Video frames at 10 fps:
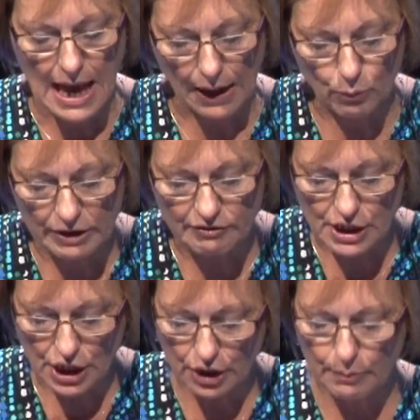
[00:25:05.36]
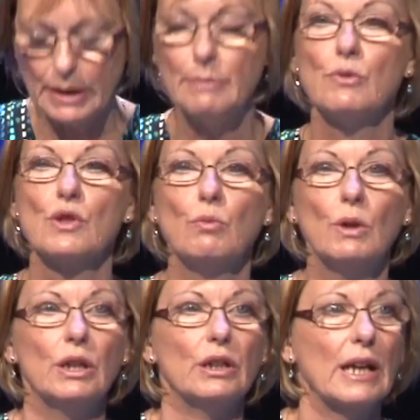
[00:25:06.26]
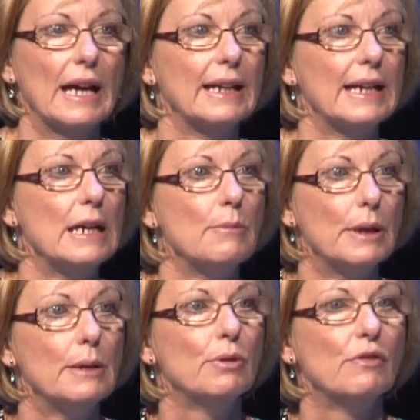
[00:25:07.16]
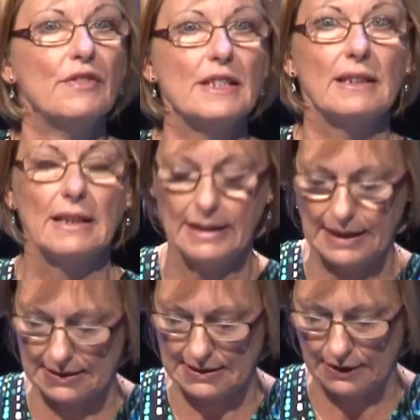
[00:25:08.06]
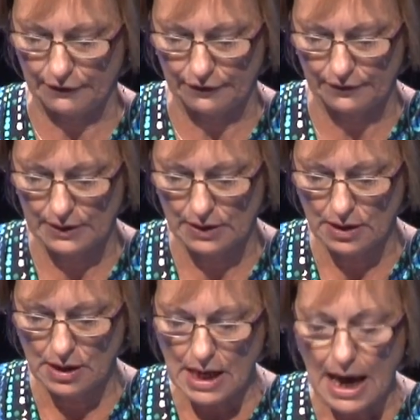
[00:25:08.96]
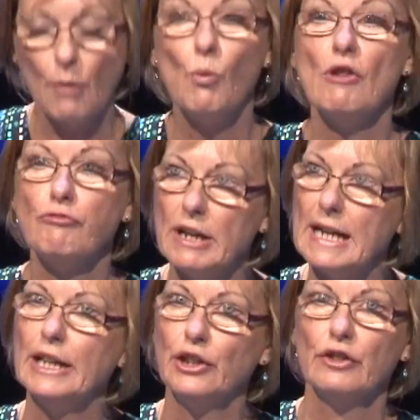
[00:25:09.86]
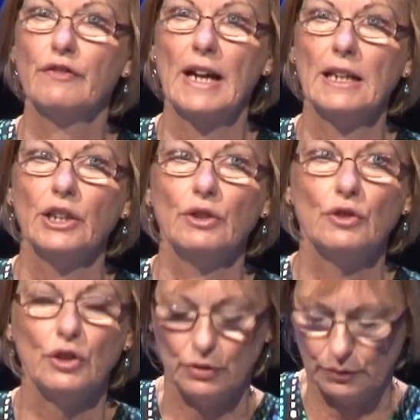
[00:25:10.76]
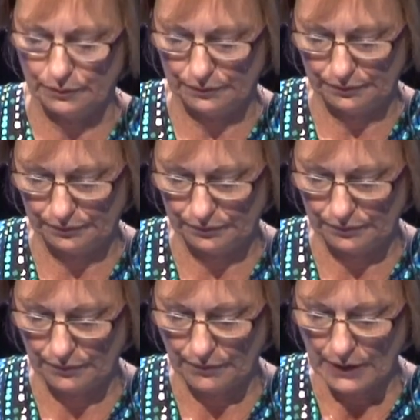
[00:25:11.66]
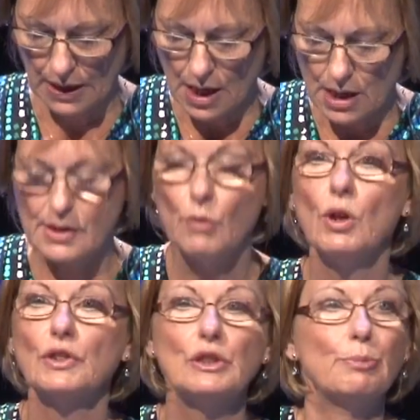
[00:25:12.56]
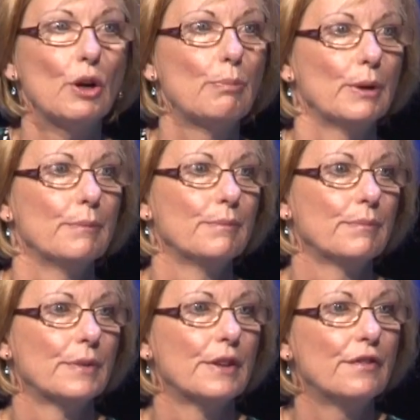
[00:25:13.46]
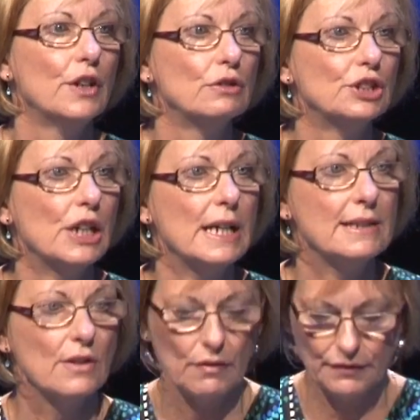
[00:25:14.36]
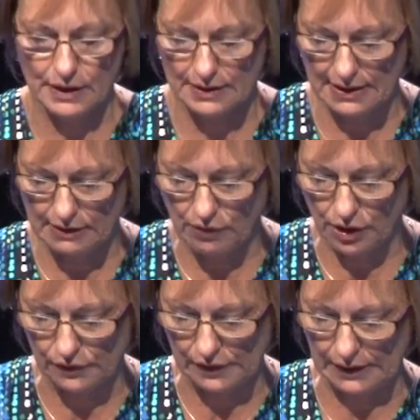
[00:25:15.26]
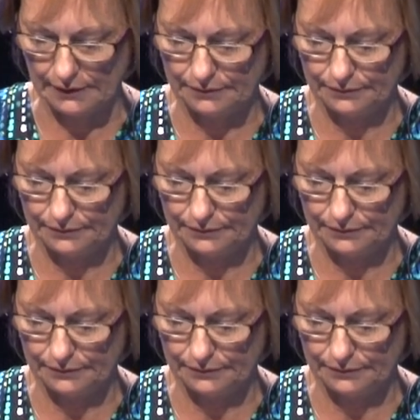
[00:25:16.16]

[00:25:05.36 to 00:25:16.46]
and we return people to work and keep people physically active. And we're really good value too. So what's the problem? The future is obviously rosy.